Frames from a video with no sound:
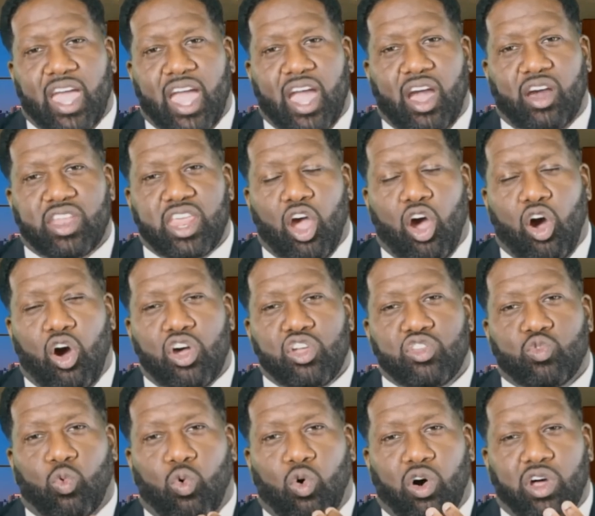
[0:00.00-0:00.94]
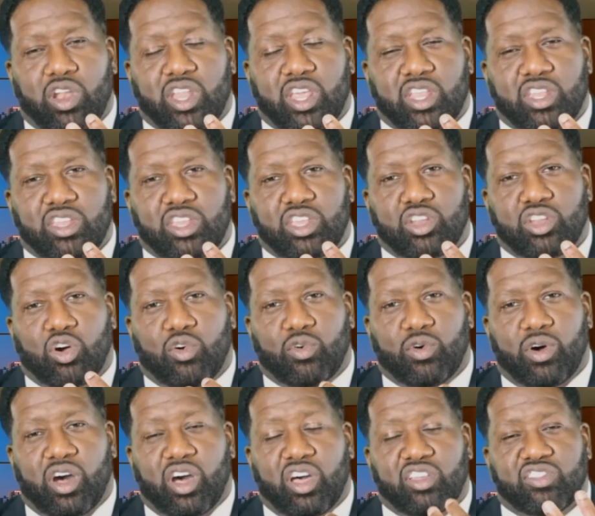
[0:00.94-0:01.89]
how they always wanted, you
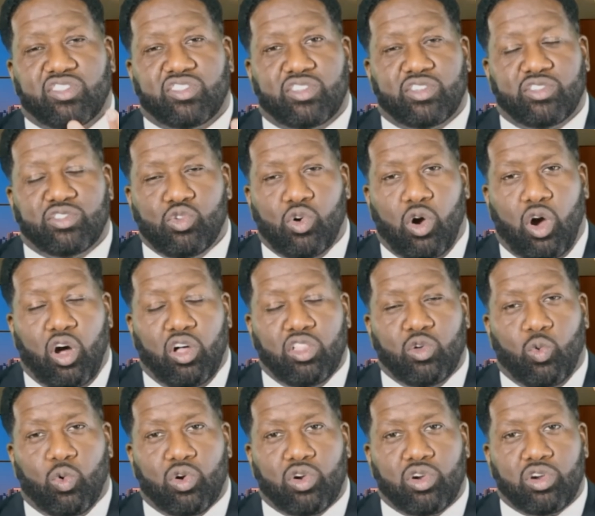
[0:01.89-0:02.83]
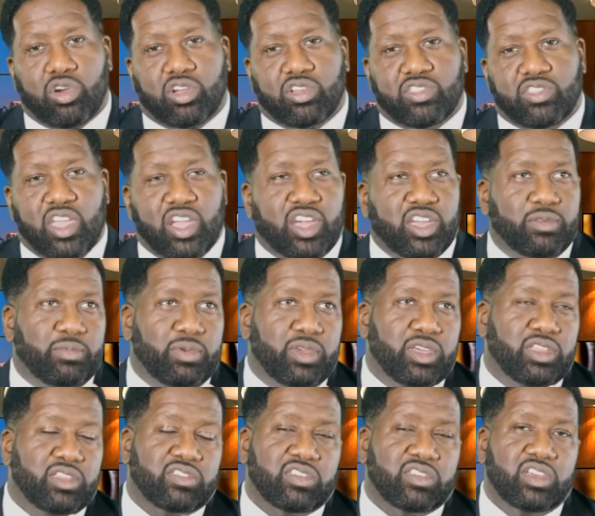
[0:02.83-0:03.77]
know, us to do all the work because they couldn't be
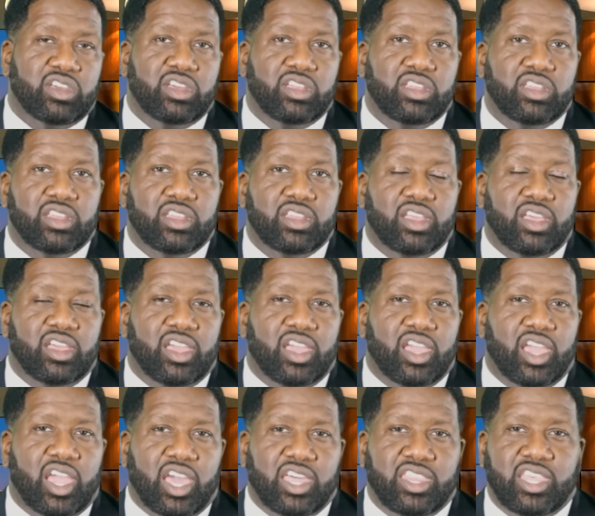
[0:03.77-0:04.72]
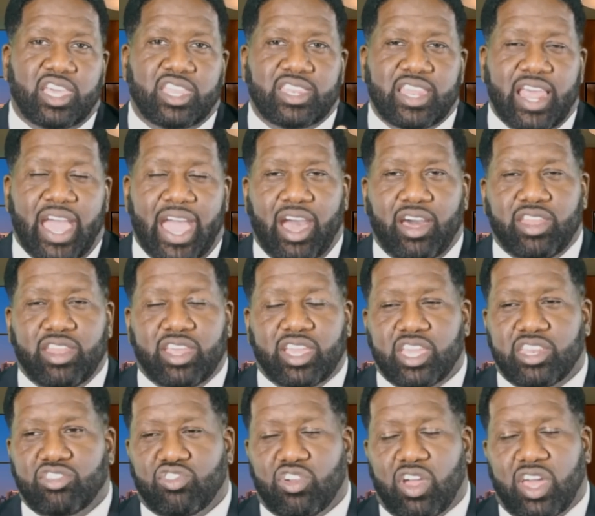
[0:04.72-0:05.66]
in the sun. And then now they're
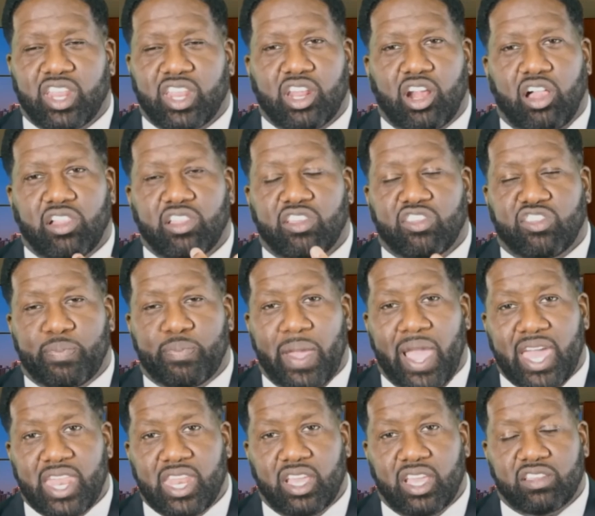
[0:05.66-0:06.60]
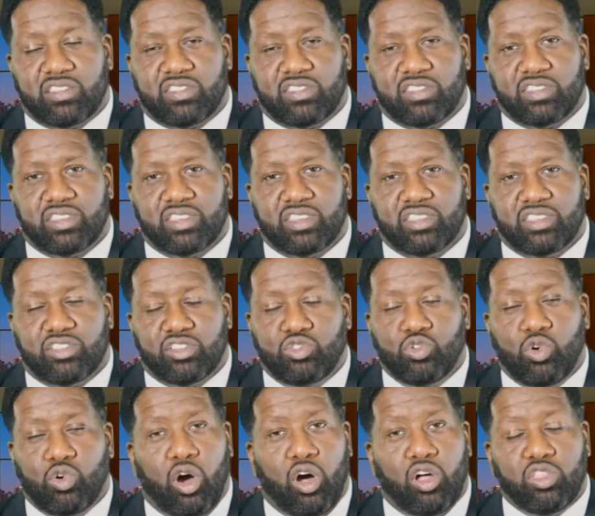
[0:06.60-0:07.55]
trying to get all the Hispanics to
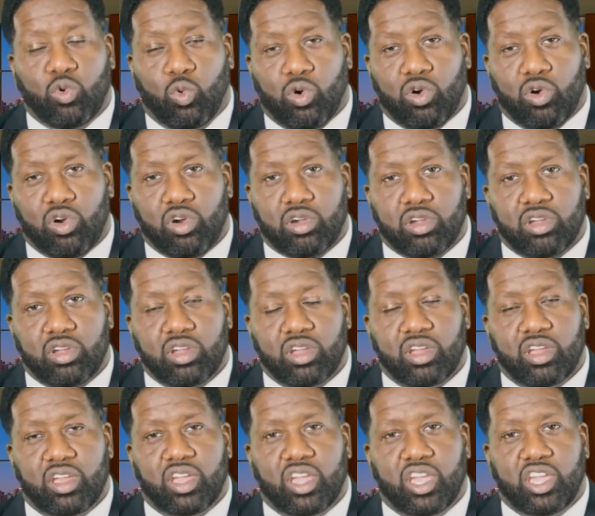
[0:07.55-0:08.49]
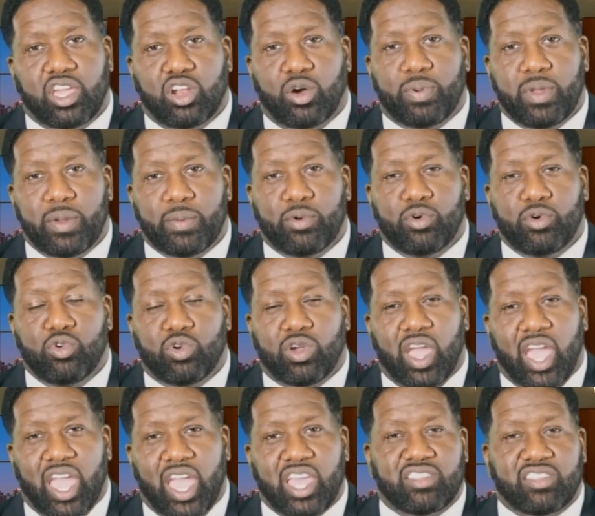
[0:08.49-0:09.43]
do all the work. You know, people who
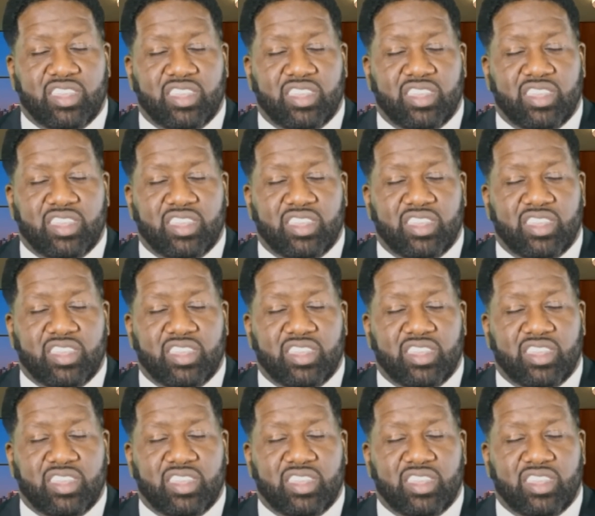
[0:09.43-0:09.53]
can